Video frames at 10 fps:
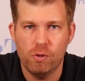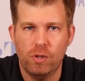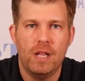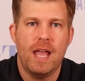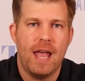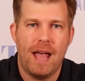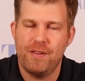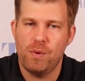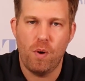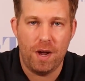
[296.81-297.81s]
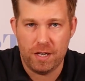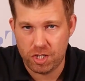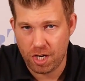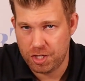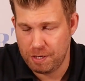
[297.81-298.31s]
all having
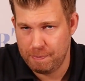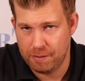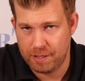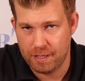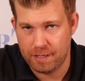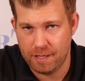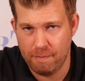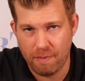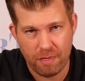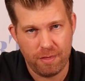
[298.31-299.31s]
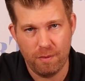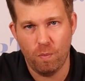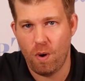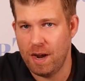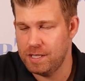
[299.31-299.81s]
wireless charging built into them
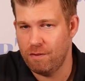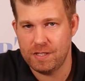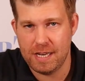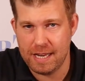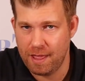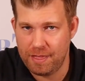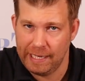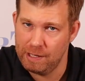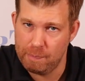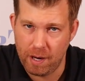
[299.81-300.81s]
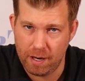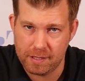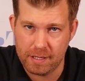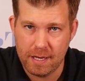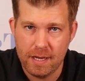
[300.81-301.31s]
wires are obviously a thing of the
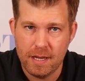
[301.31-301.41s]
past.